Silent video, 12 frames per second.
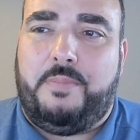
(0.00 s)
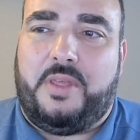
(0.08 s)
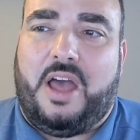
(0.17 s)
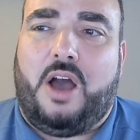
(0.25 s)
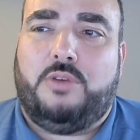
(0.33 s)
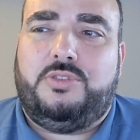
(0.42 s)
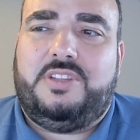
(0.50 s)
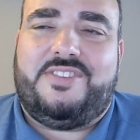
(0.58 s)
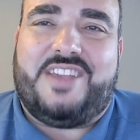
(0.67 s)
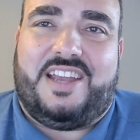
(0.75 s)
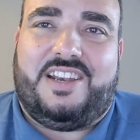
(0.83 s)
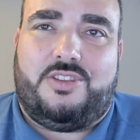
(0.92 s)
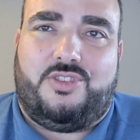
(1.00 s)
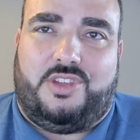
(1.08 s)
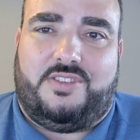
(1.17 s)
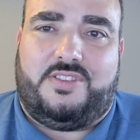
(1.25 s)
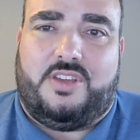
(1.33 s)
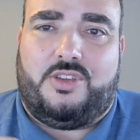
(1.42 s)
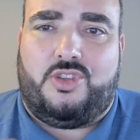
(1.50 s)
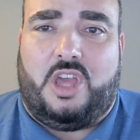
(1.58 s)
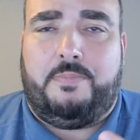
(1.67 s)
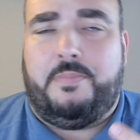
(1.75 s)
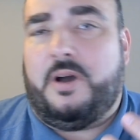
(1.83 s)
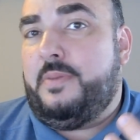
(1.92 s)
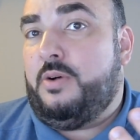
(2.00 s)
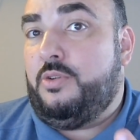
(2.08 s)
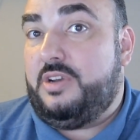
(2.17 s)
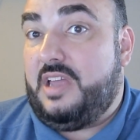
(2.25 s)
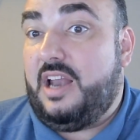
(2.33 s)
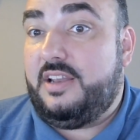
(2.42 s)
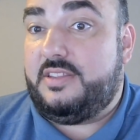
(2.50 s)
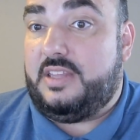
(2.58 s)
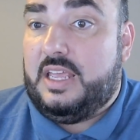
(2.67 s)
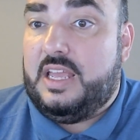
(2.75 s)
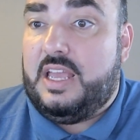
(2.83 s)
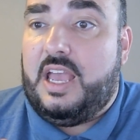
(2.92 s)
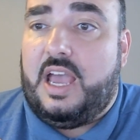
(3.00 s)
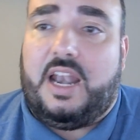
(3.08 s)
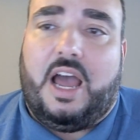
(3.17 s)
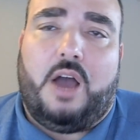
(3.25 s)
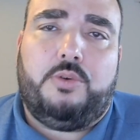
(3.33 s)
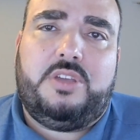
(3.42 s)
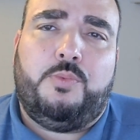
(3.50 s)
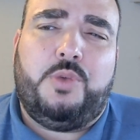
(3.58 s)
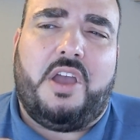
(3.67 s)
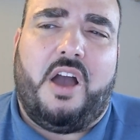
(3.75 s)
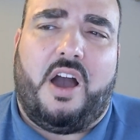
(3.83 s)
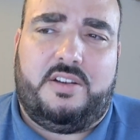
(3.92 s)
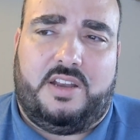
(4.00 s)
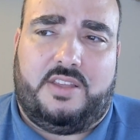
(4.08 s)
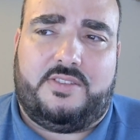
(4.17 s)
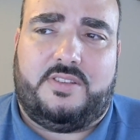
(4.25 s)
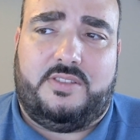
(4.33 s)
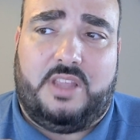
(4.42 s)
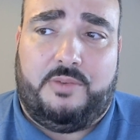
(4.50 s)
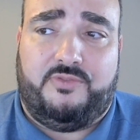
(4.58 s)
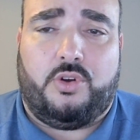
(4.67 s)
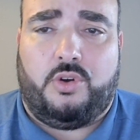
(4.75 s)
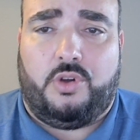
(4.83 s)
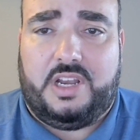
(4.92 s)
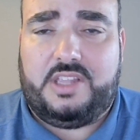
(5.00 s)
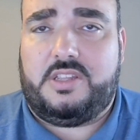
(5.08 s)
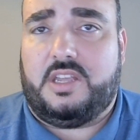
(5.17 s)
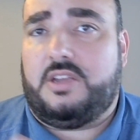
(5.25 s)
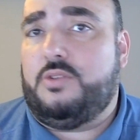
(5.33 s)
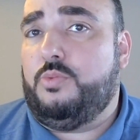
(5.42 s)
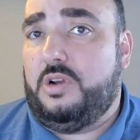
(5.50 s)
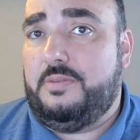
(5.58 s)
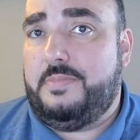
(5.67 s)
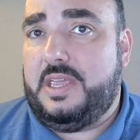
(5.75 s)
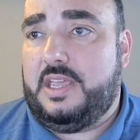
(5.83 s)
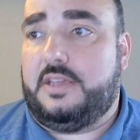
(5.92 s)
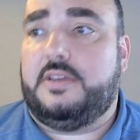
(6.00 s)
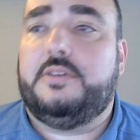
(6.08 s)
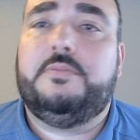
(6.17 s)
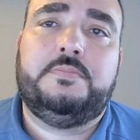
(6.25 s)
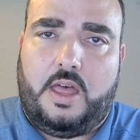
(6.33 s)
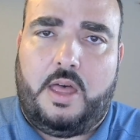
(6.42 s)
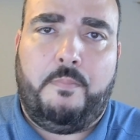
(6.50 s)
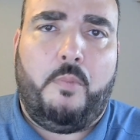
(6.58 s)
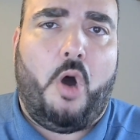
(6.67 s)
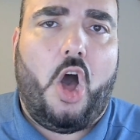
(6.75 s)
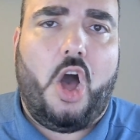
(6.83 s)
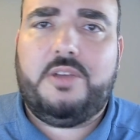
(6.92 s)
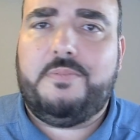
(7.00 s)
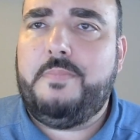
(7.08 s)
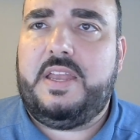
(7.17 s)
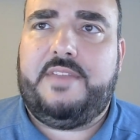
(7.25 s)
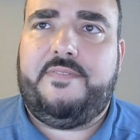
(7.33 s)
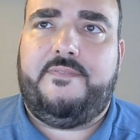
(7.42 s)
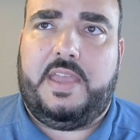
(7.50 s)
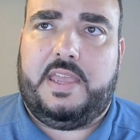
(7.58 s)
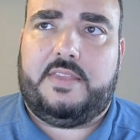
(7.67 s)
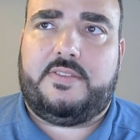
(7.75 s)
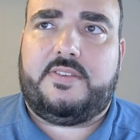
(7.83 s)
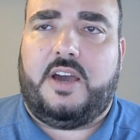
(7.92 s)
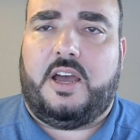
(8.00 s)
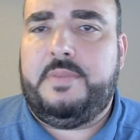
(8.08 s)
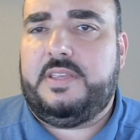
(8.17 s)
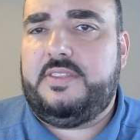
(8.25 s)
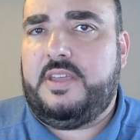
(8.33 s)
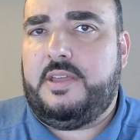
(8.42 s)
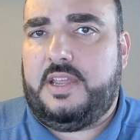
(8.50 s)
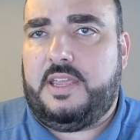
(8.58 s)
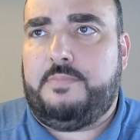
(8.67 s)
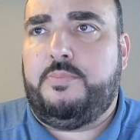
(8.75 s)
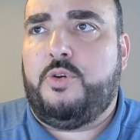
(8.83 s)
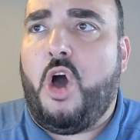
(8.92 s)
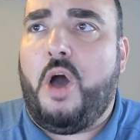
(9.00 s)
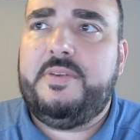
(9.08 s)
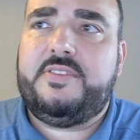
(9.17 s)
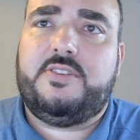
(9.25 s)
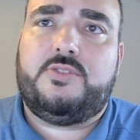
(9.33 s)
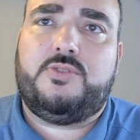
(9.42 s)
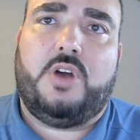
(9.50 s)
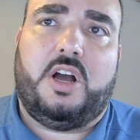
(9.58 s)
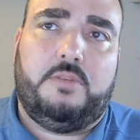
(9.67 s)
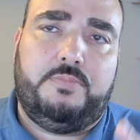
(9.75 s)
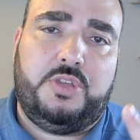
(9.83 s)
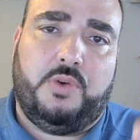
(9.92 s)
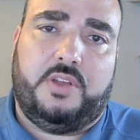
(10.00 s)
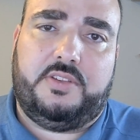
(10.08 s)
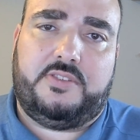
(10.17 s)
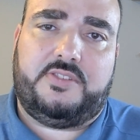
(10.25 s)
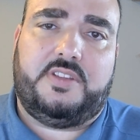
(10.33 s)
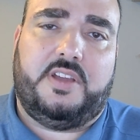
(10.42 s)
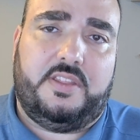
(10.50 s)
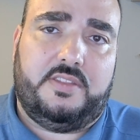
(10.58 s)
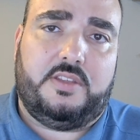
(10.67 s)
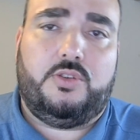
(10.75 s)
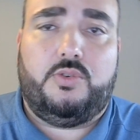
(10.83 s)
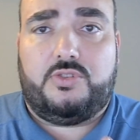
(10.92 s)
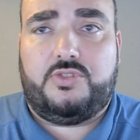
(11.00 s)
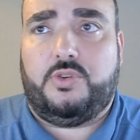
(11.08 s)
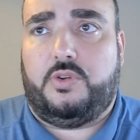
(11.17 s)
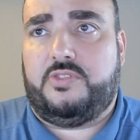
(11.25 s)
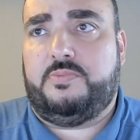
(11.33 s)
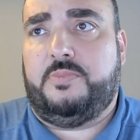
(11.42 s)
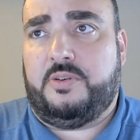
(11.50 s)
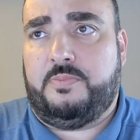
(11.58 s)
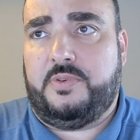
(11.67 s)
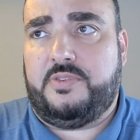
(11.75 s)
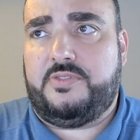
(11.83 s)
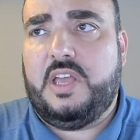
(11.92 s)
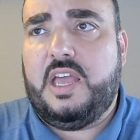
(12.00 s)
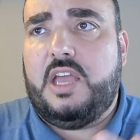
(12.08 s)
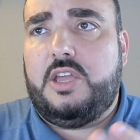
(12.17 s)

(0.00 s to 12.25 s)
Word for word: But how do these energies shape up our reality, and how can we harness them for holistic well being? Among many things, karmic DNA promises to help you understand your soul's purpose,